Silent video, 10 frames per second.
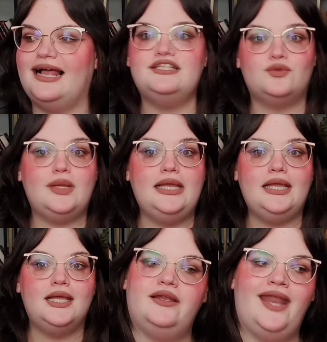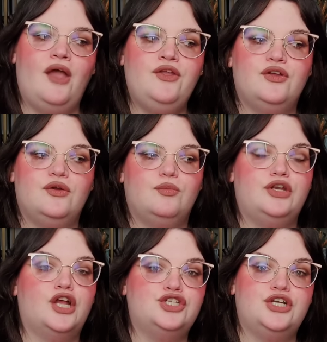last week. Now your
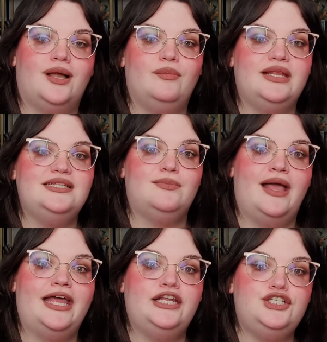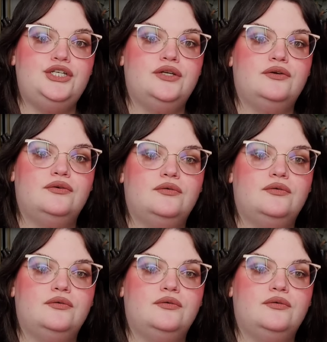production company is mad at you.